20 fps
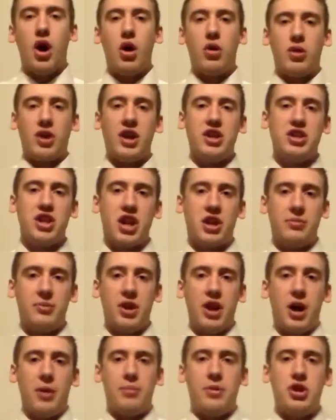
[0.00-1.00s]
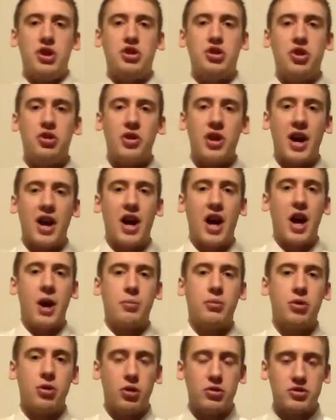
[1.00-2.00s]
Okay gentlemen, now I'm going to show you kind of
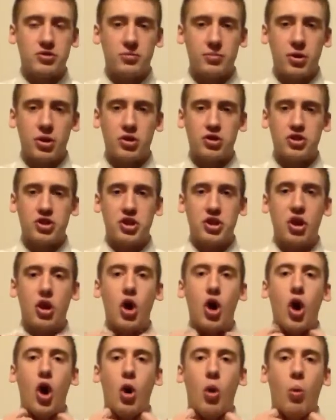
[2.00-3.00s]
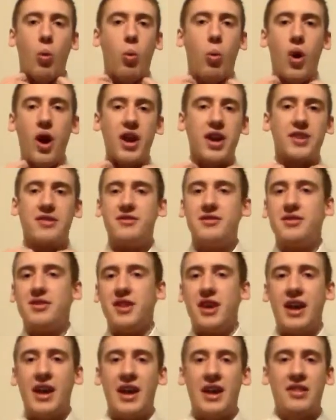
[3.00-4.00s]
up close and personal what
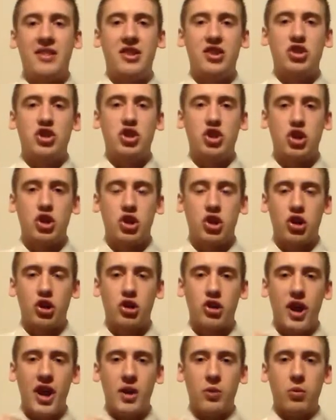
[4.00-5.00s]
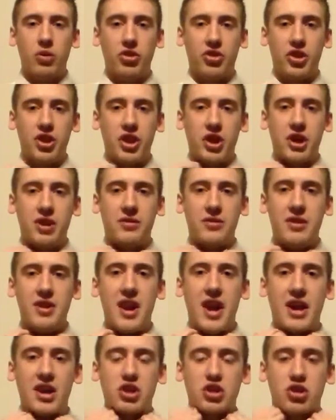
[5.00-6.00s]
this should look like, what the
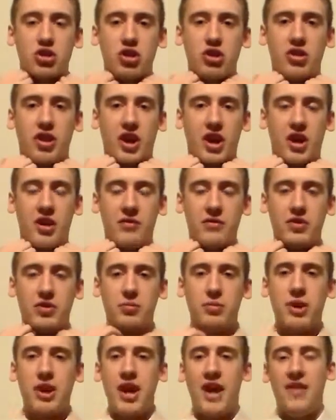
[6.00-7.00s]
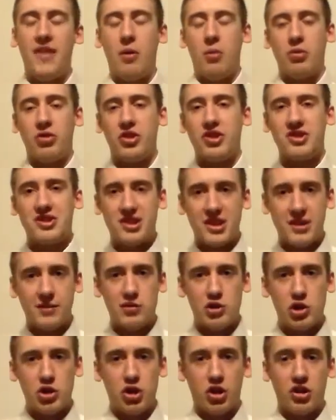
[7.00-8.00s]
neck should look like comfortably, and then what the
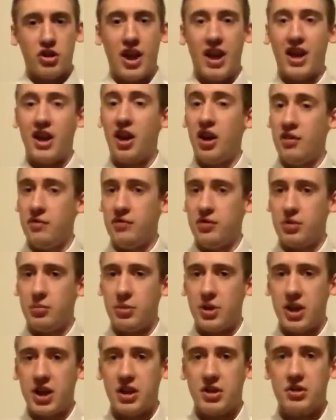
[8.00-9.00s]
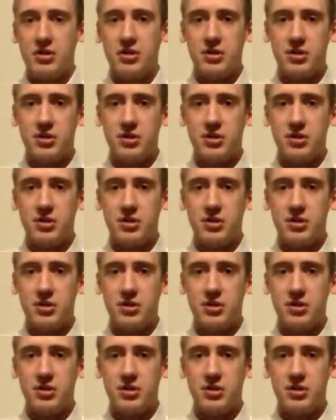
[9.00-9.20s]
sleeve should look like comfortably.